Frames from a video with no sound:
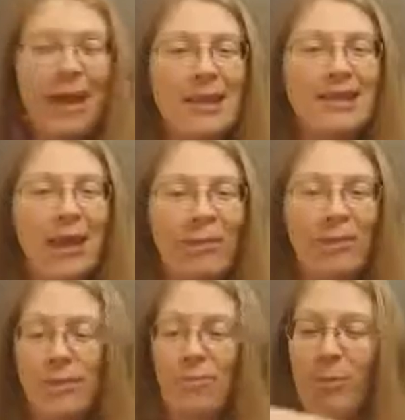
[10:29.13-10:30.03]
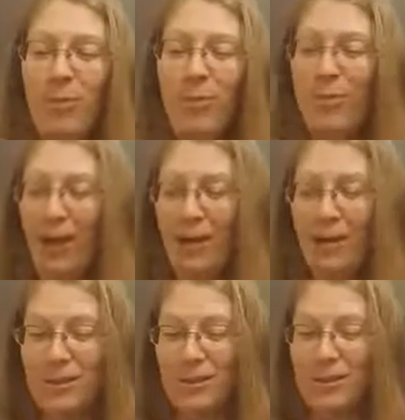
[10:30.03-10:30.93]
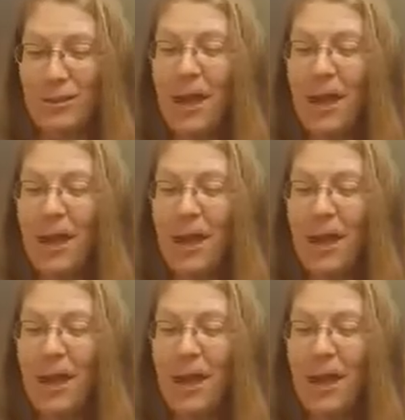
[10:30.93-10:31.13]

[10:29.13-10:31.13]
in love with the biblical characters.